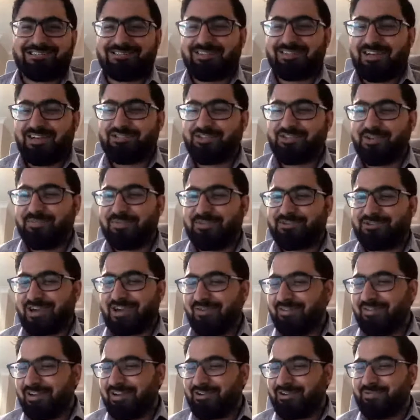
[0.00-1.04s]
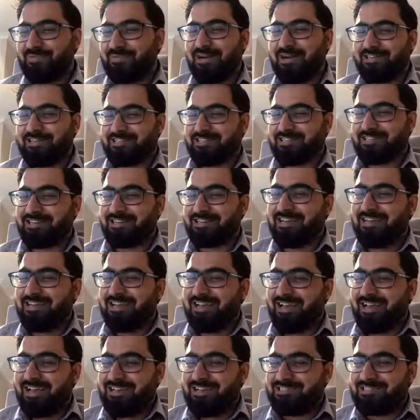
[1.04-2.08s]
I shouldn't be traveling too much, and
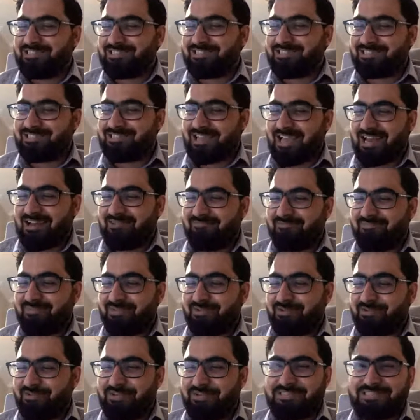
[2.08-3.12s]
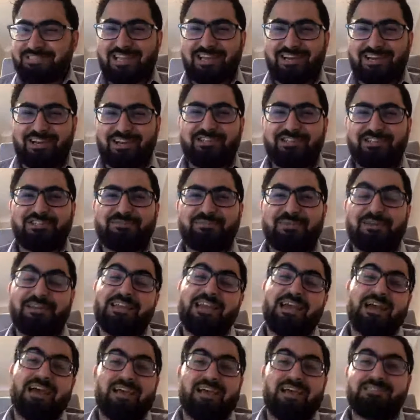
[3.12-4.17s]
it's just kind of risky and dangerous. But
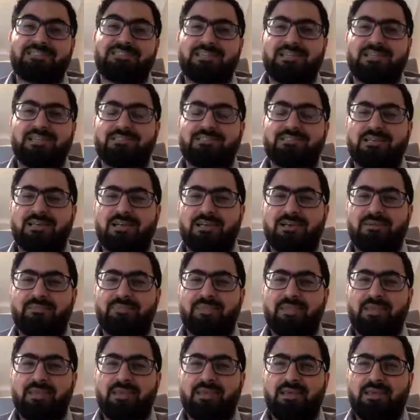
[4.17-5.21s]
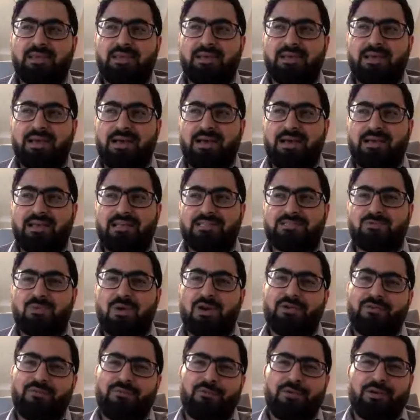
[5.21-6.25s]
yeah, it's
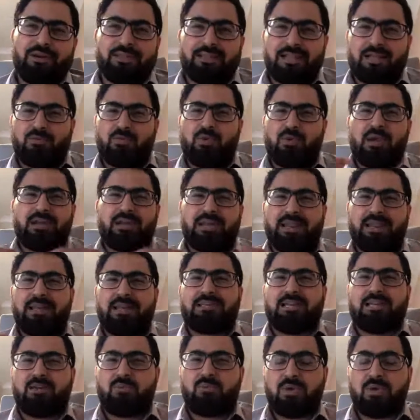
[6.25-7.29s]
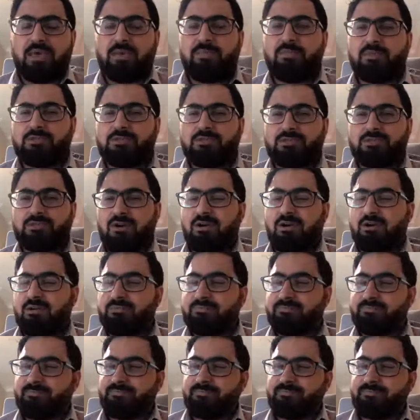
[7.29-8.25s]
wonderful that we are connected and we are able to talk.